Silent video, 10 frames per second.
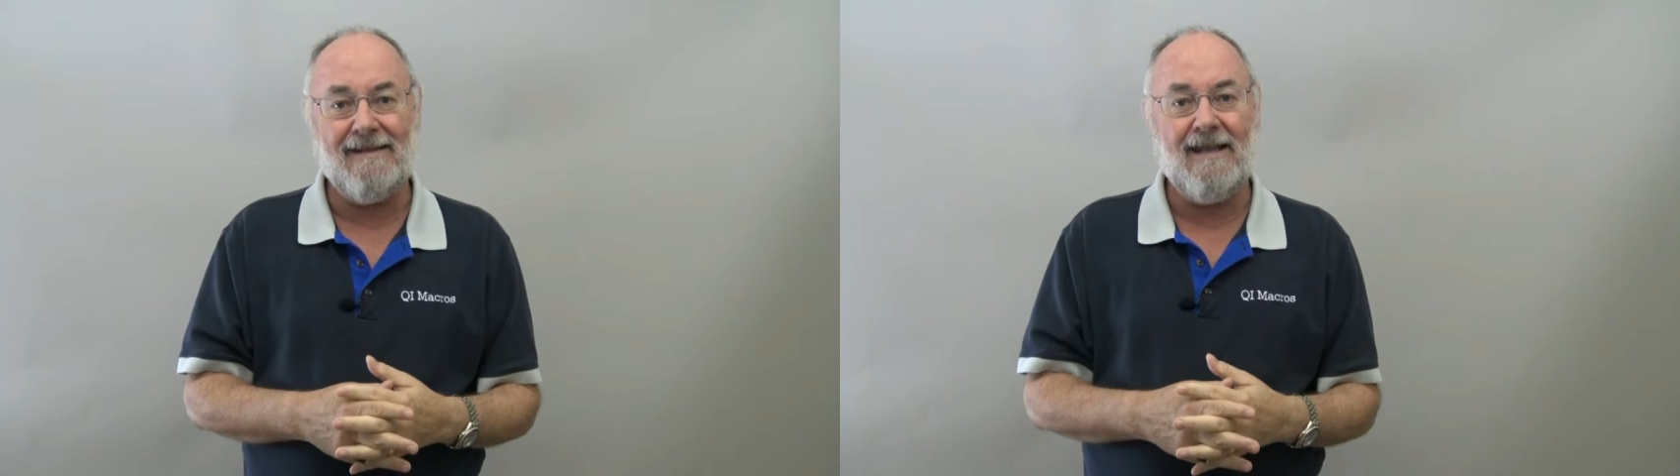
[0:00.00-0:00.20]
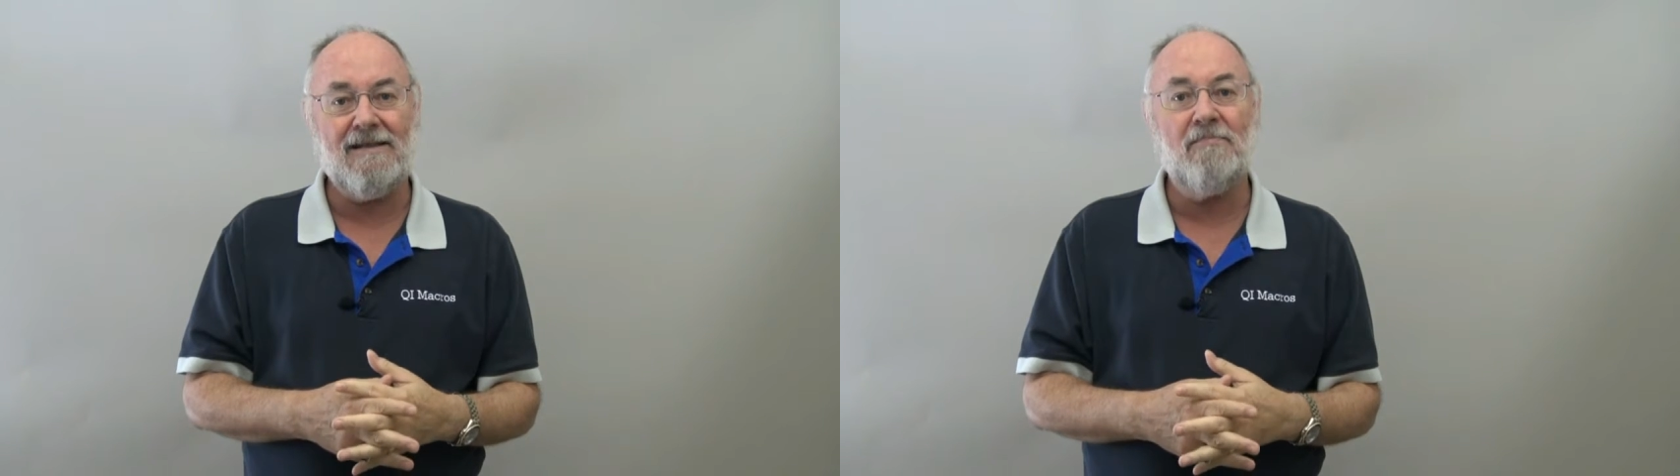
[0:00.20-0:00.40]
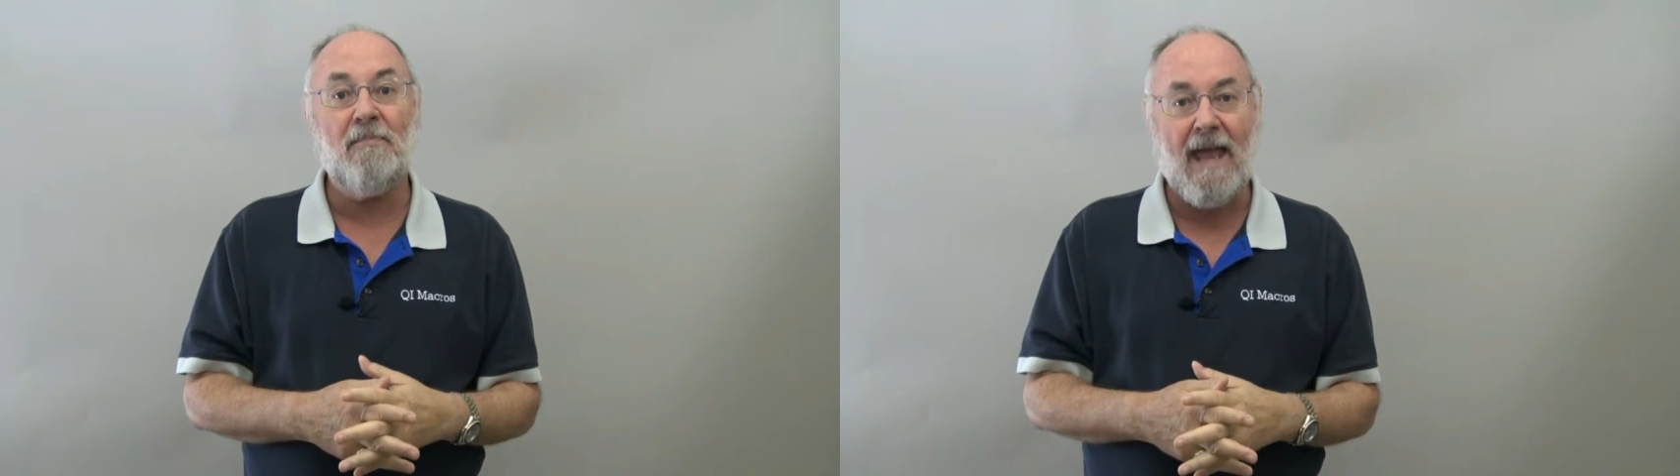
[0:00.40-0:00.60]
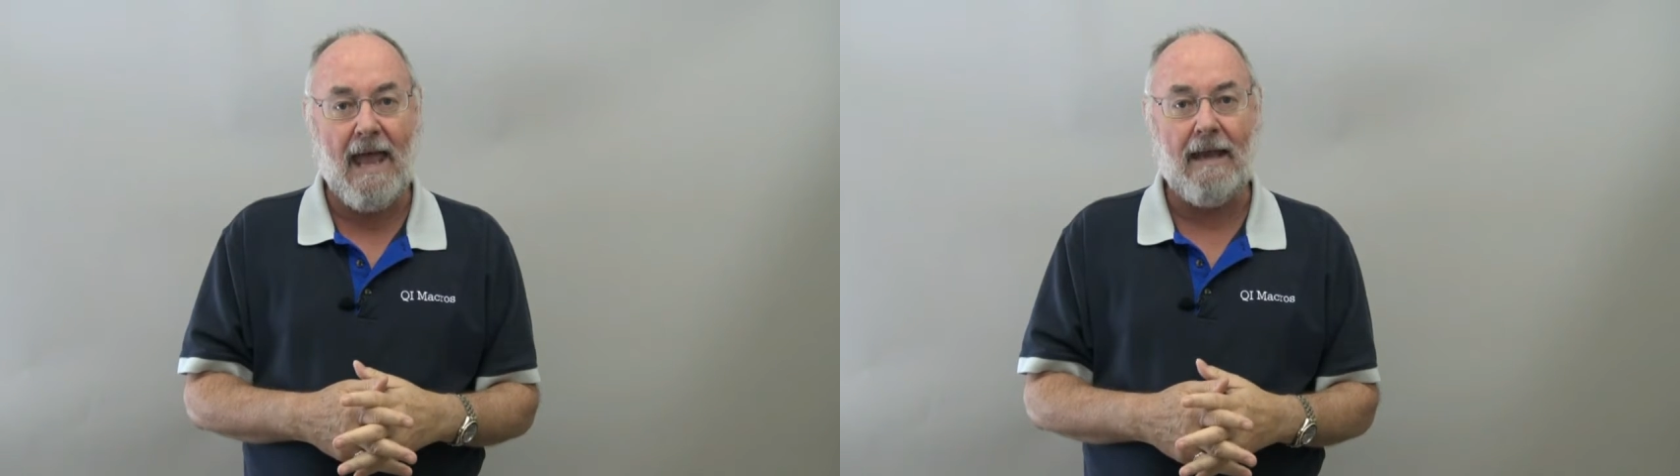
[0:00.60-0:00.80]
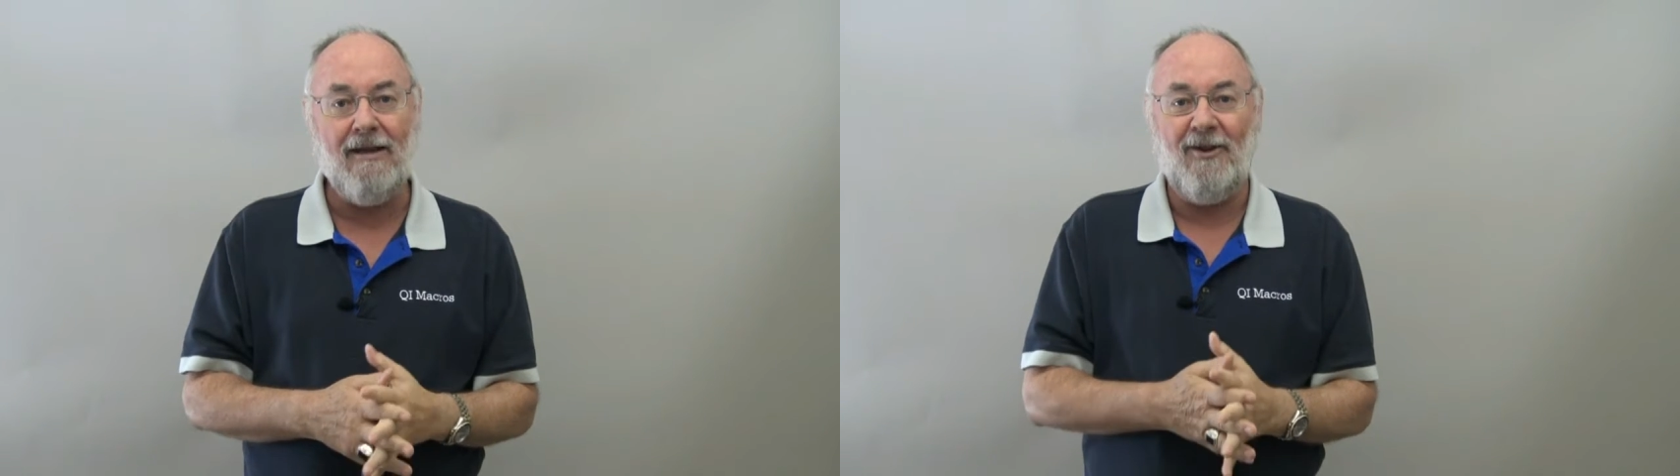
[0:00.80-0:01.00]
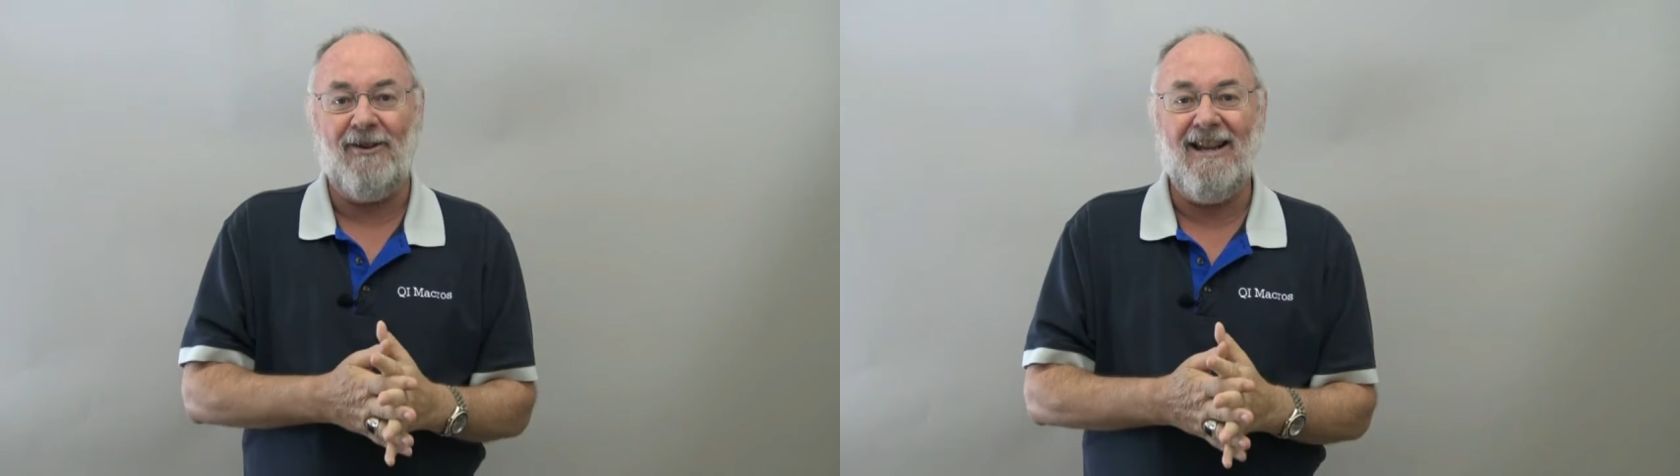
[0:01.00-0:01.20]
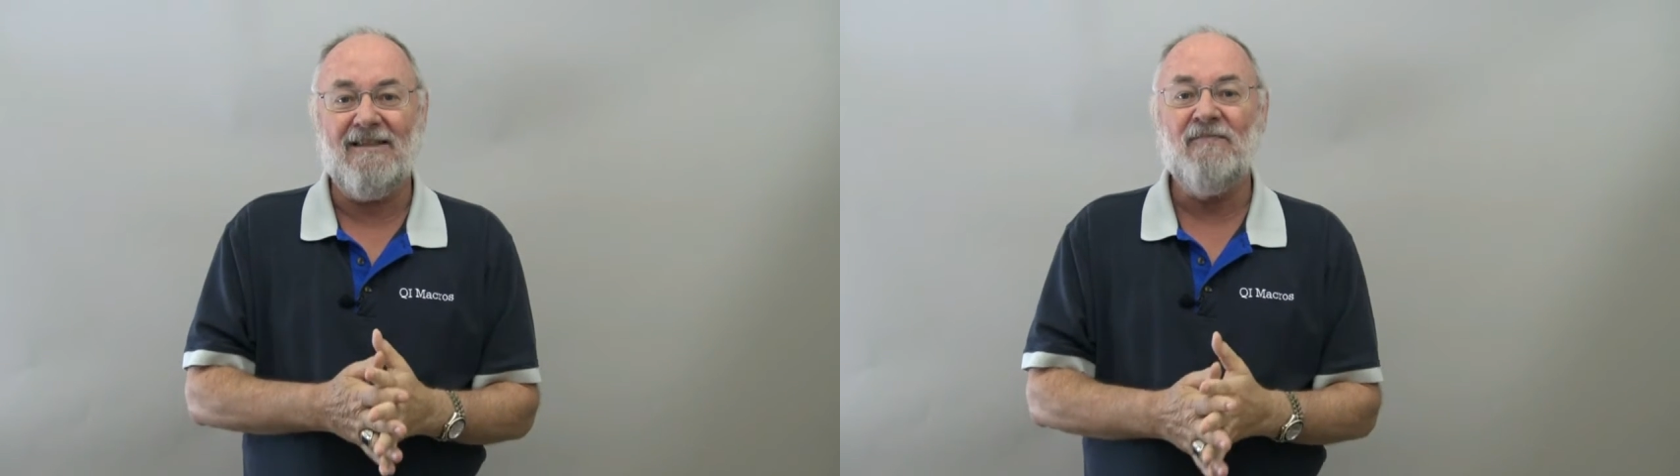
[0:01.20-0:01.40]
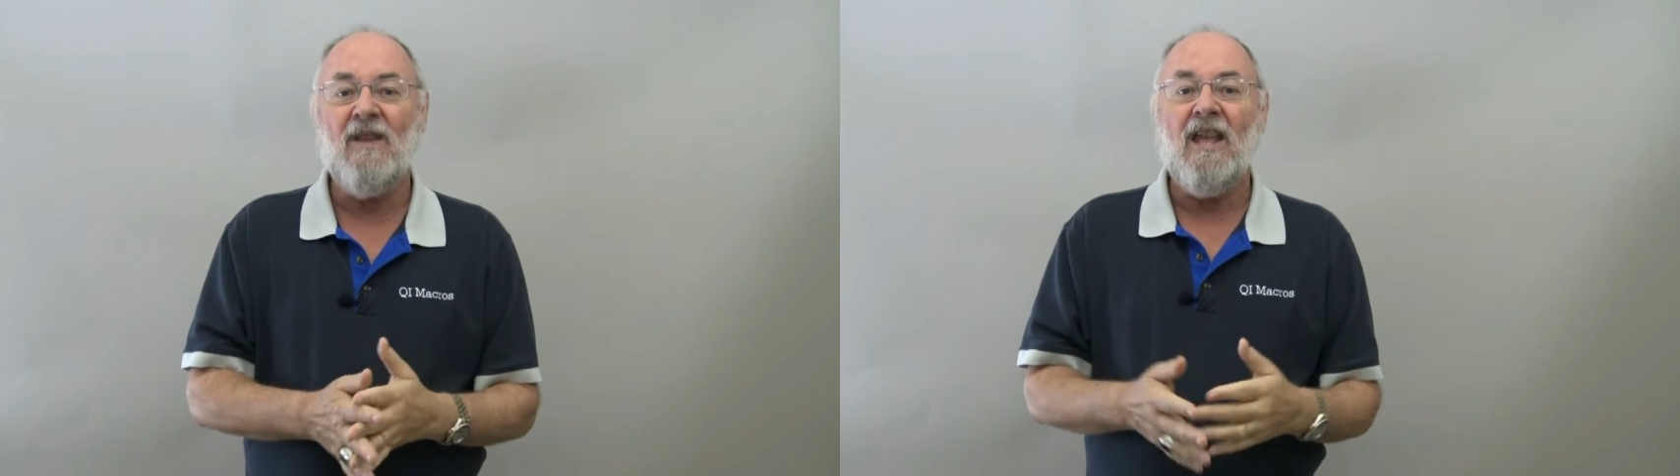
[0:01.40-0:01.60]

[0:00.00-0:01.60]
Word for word: That's bad, all right?